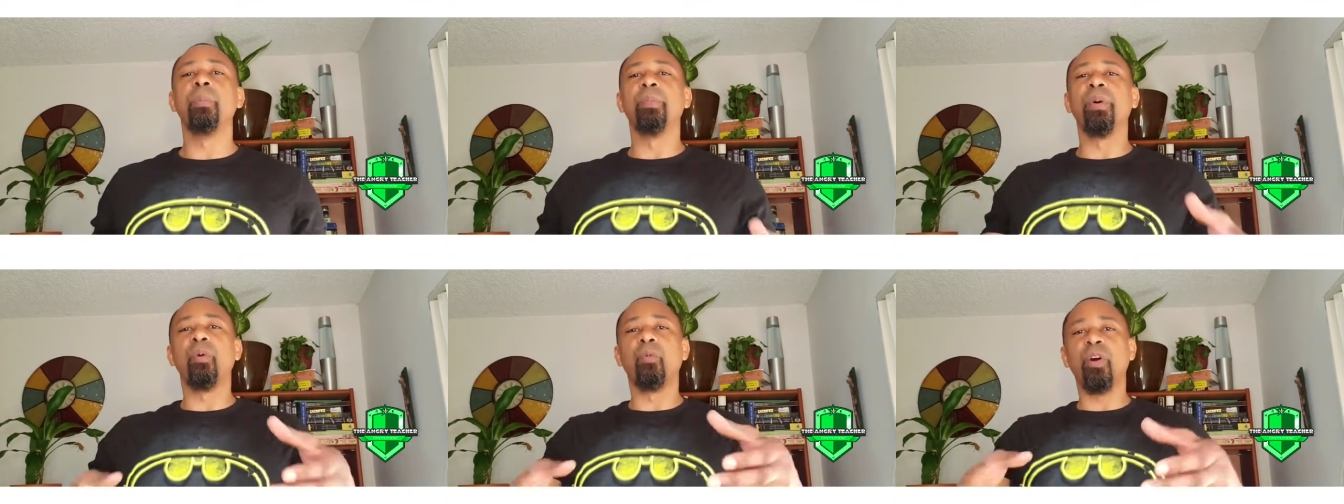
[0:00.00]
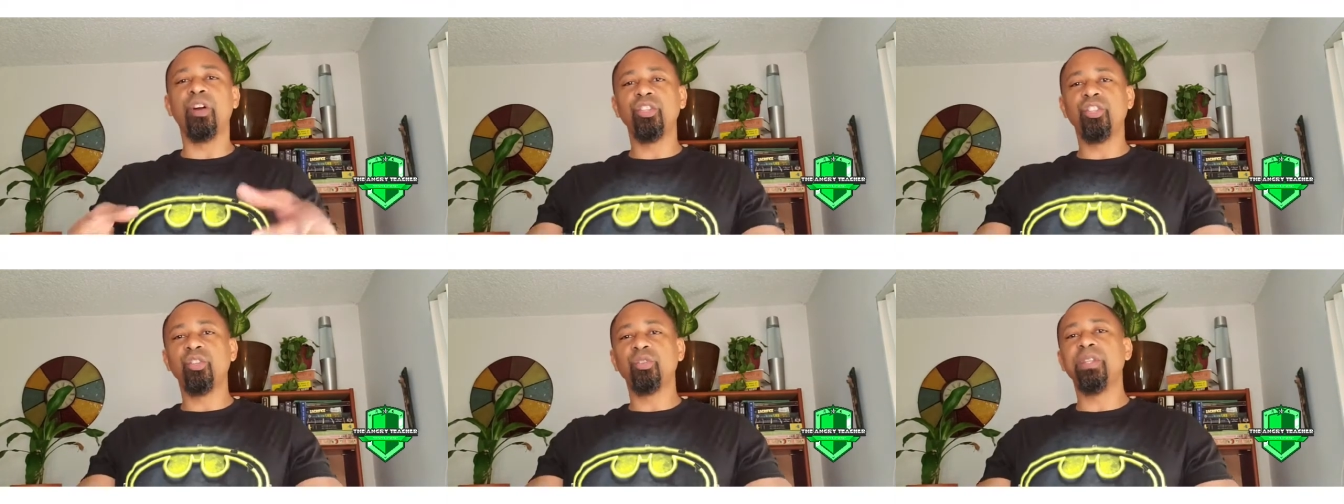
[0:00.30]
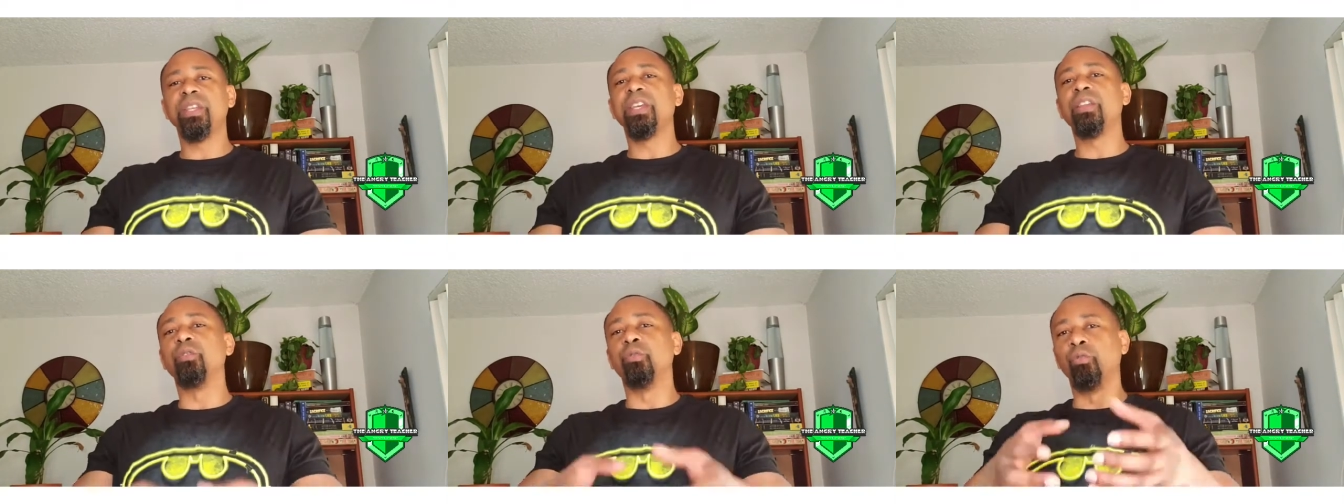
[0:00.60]
but what
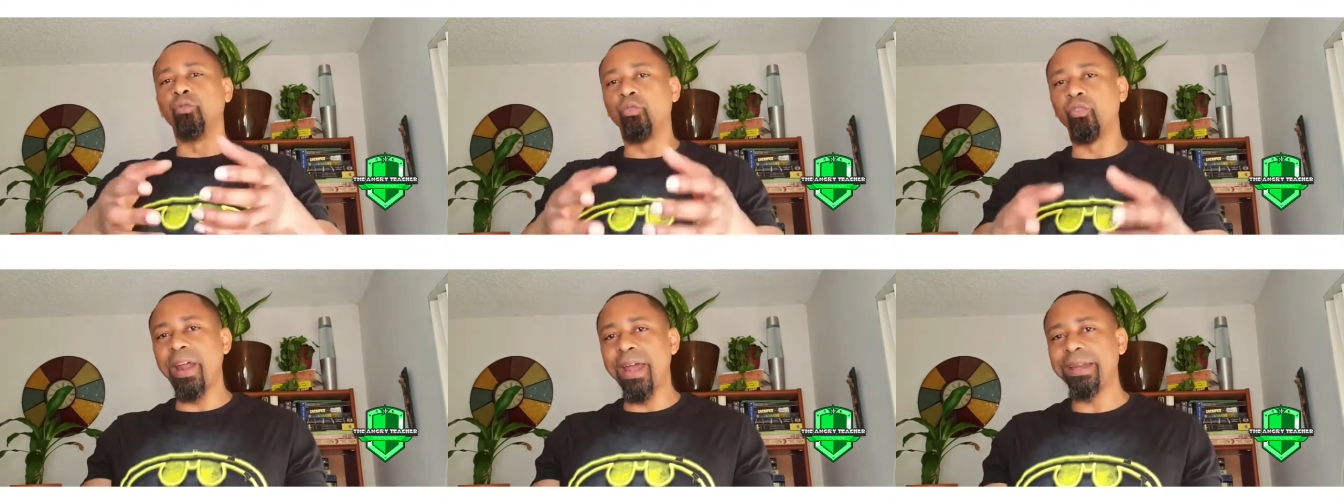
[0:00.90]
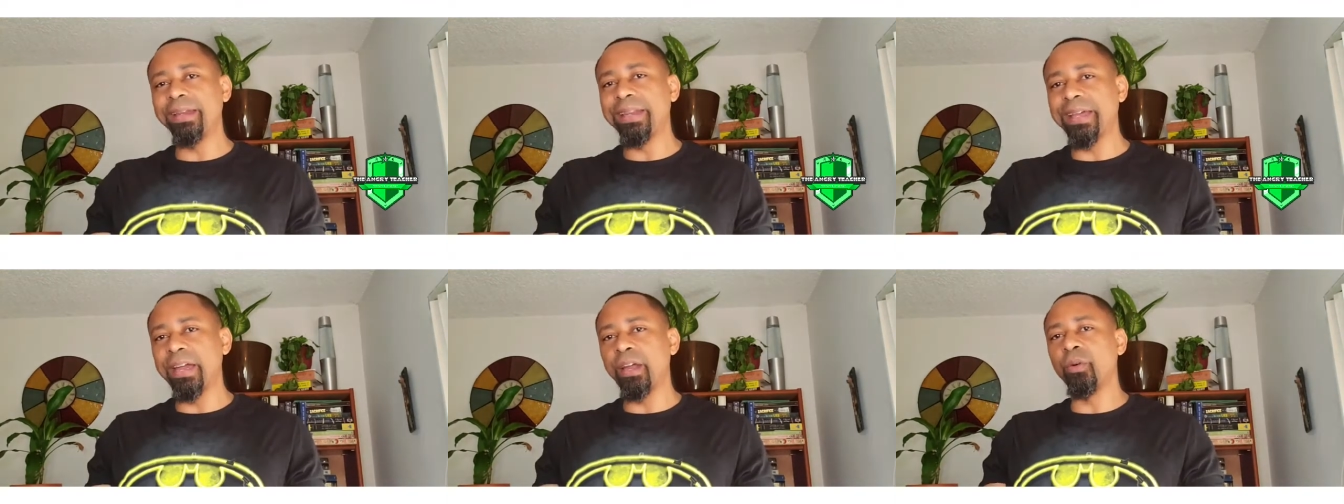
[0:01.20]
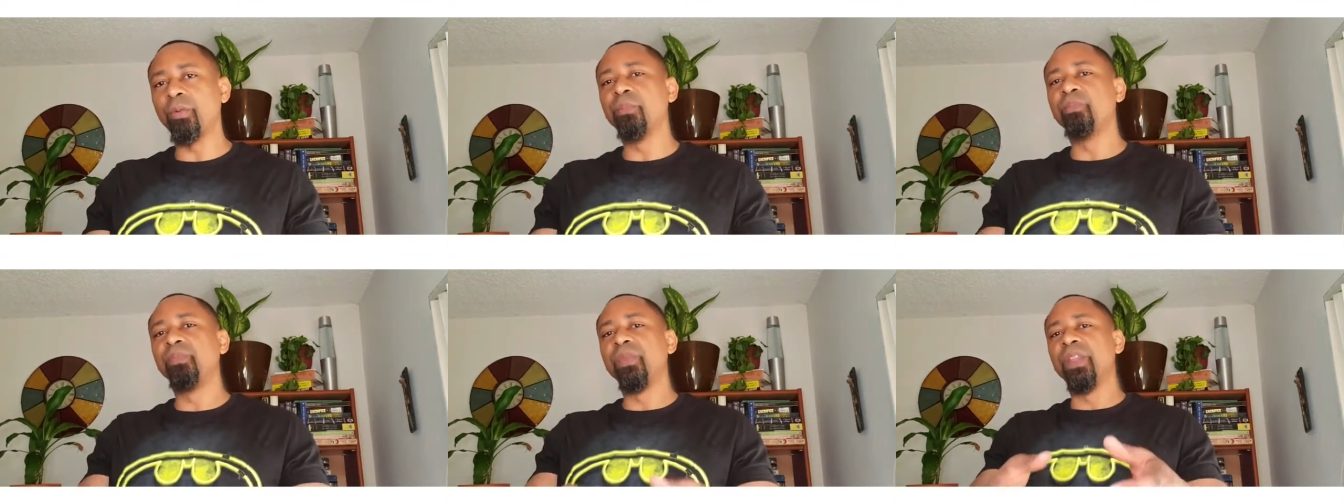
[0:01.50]
you did right
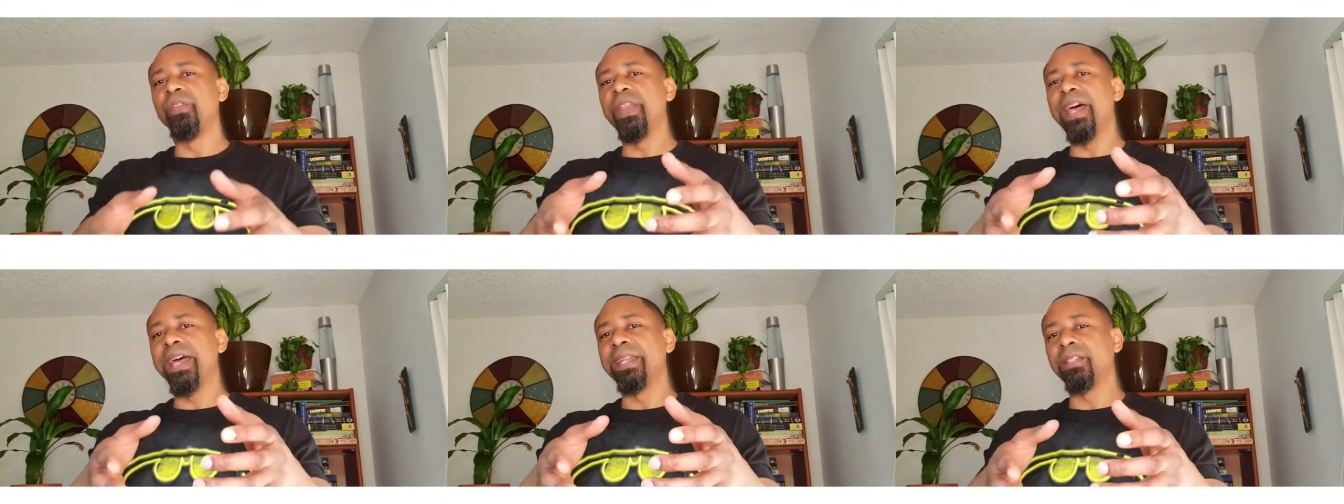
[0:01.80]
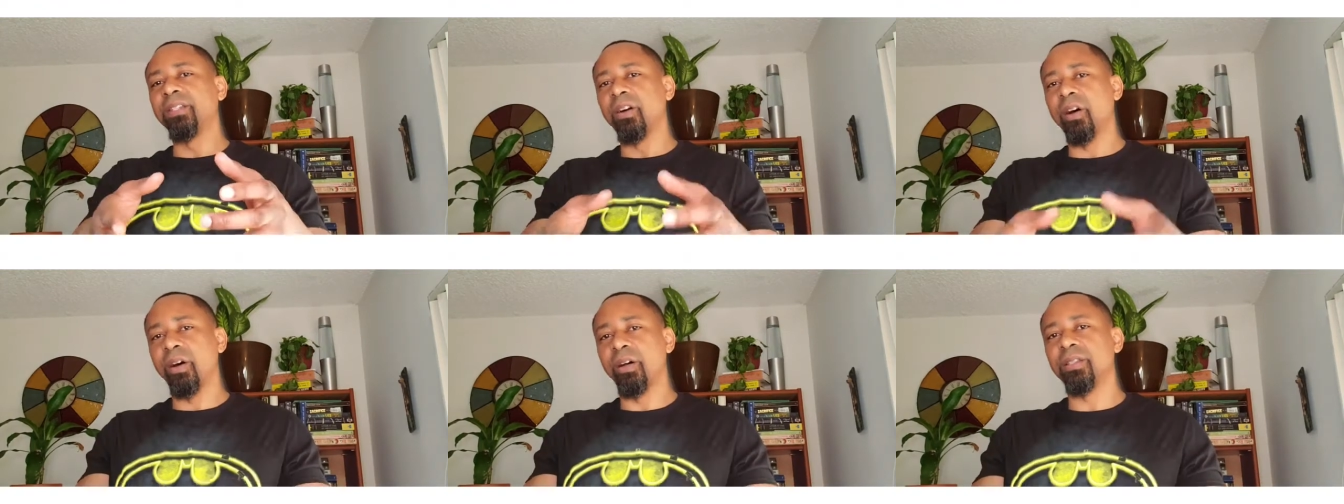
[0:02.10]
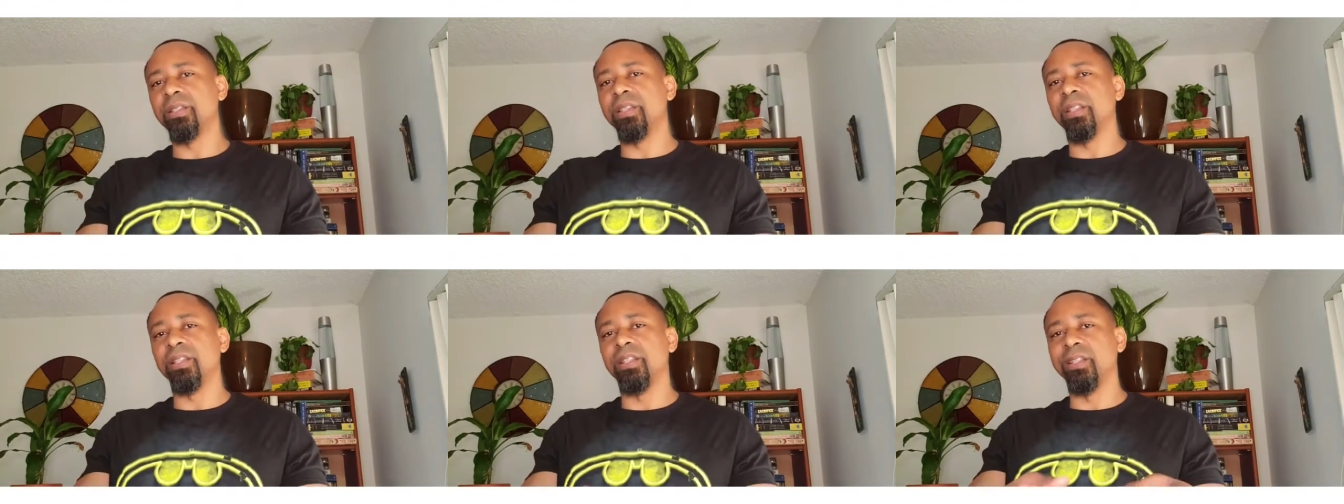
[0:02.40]
now that
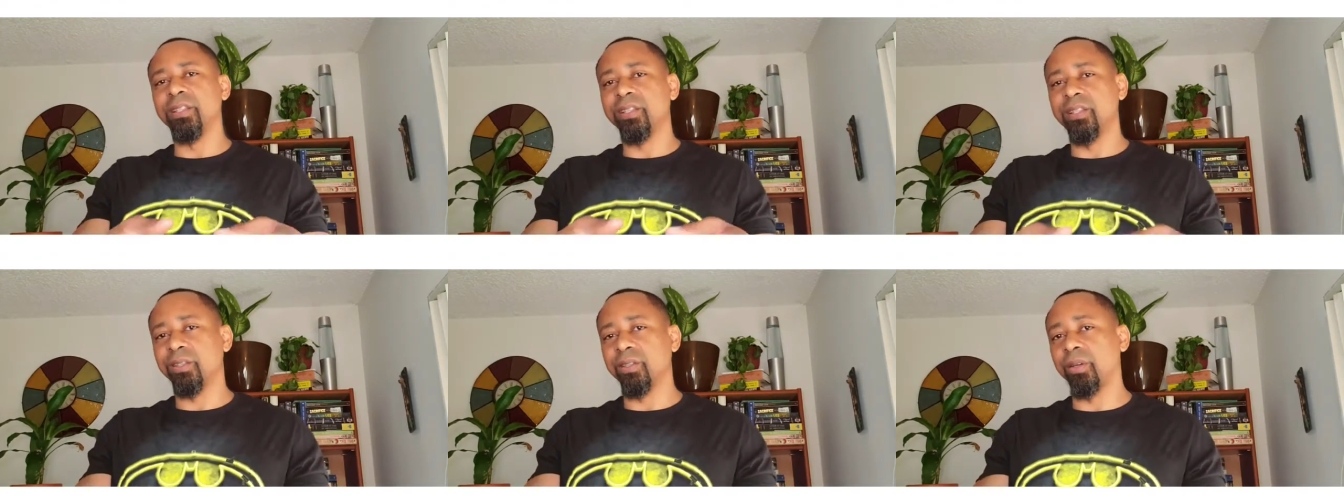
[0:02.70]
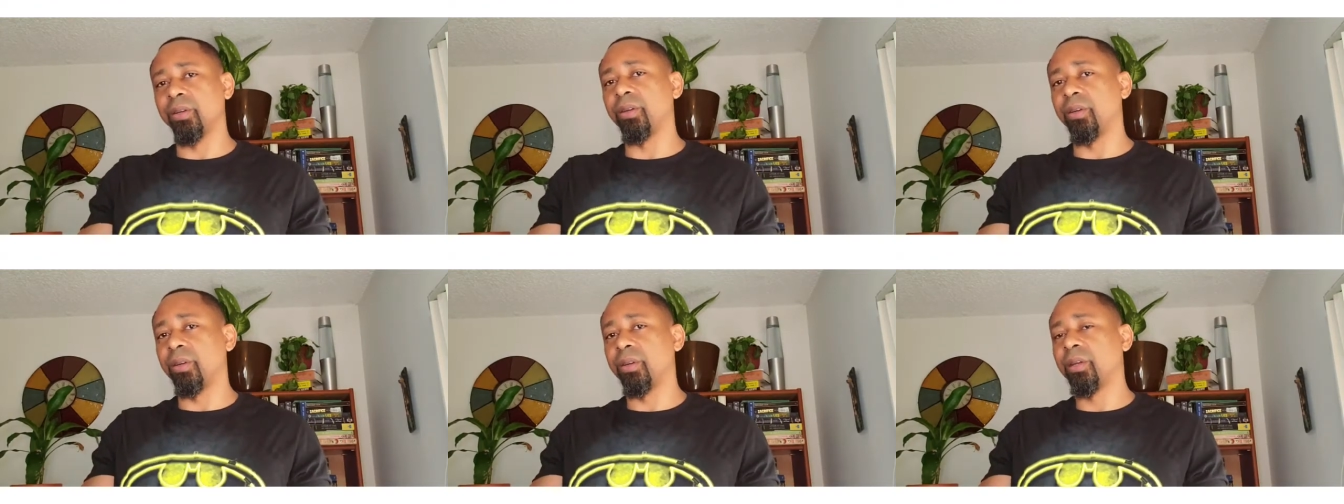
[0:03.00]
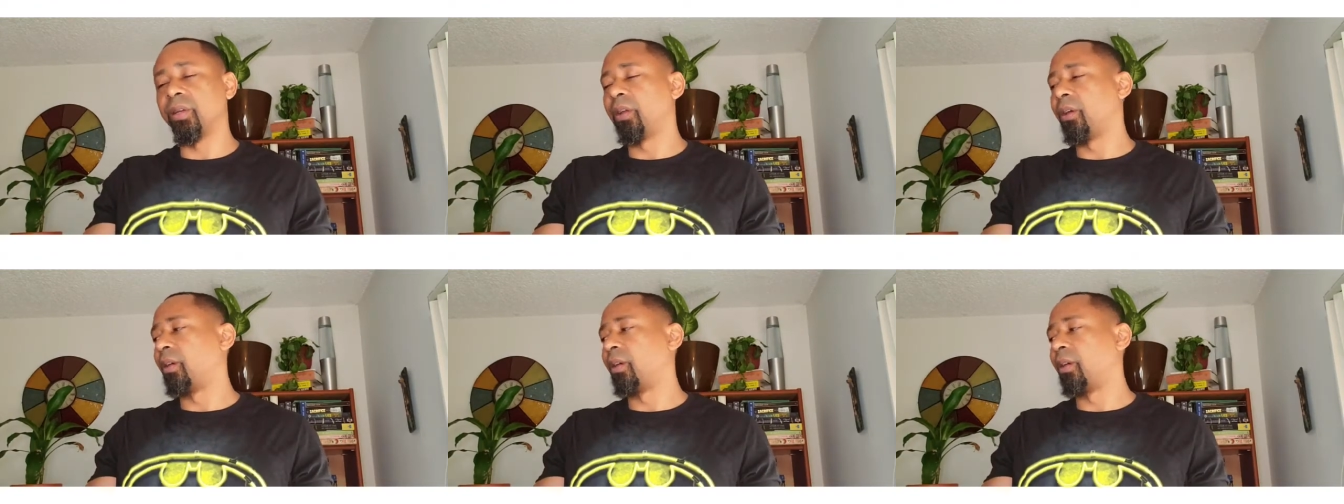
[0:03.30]
caused the stir.